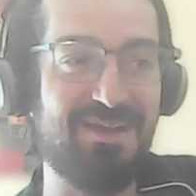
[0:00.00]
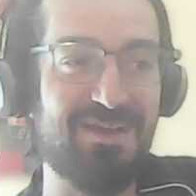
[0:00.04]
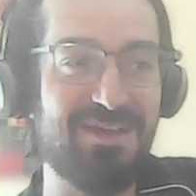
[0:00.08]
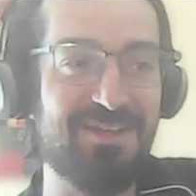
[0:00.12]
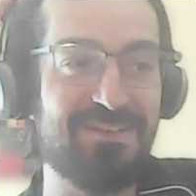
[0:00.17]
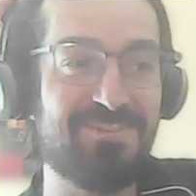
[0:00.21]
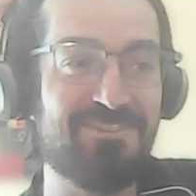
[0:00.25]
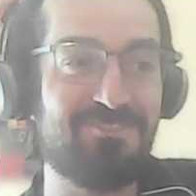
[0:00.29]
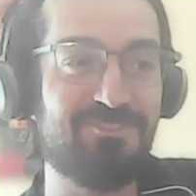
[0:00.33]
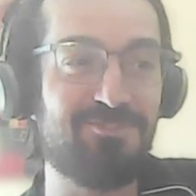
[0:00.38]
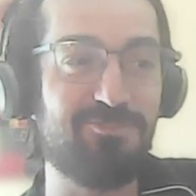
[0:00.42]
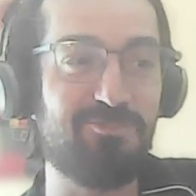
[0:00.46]

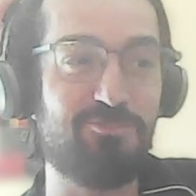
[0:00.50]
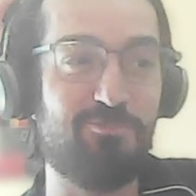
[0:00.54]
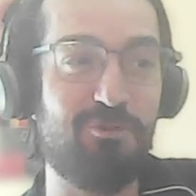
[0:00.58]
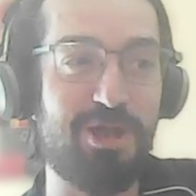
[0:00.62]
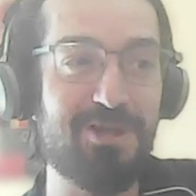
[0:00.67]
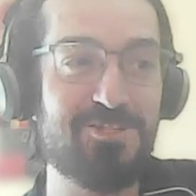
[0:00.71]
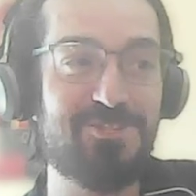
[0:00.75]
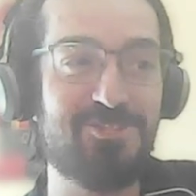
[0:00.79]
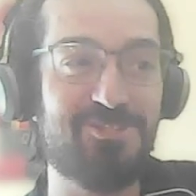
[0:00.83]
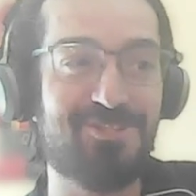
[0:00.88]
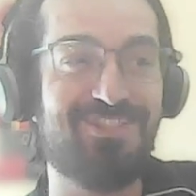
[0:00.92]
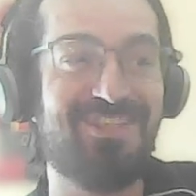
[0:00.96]
It's to
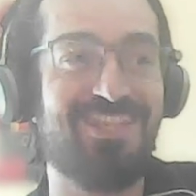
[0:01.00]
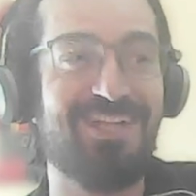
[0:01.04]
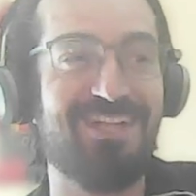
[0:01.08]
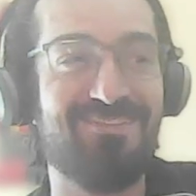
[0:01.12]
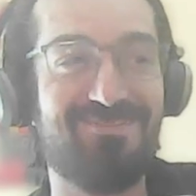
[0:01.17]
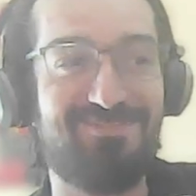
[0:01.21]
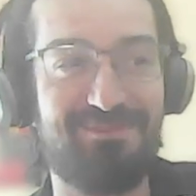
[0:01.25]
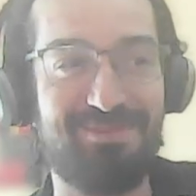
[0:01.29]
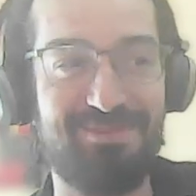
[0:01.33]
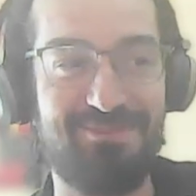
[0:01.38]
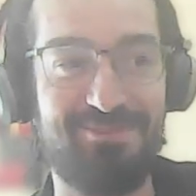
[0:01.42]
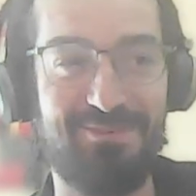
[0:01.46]
watch
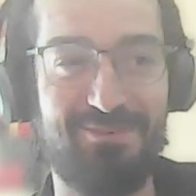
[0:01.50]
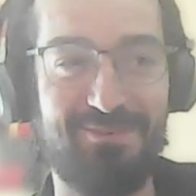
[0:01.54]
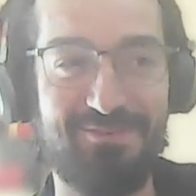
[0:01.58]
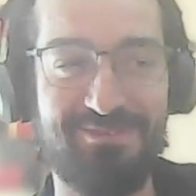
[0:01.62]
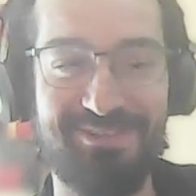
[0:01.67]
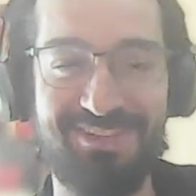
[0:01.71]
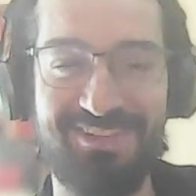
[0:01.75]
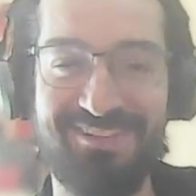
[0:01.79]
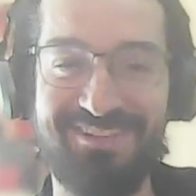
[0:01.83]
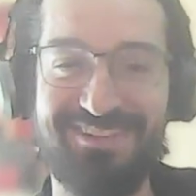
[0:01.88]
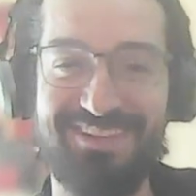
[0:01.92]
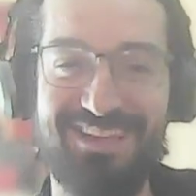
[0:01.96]
yourself perform
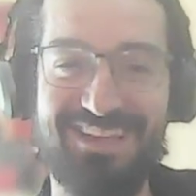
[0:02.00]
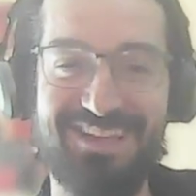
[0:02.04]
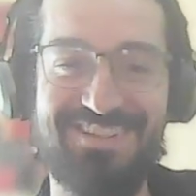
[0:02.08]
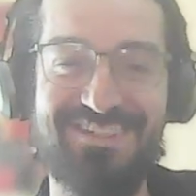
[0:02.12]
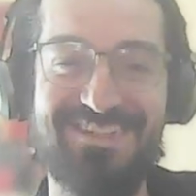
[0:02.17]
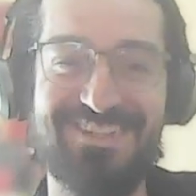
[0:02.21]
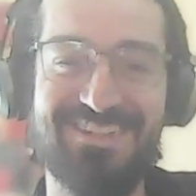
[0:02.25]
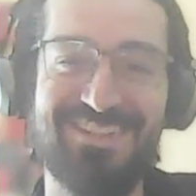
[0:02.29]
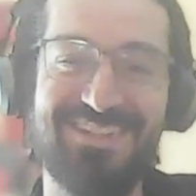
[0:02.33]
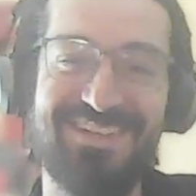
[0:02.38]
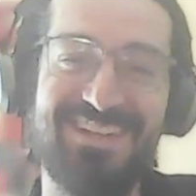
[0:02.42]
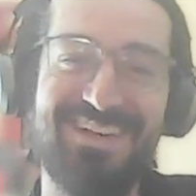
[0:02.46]
on the
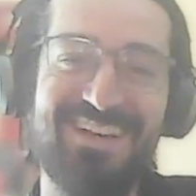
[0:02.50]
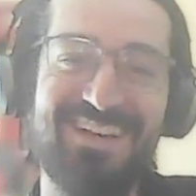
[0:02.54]
stage.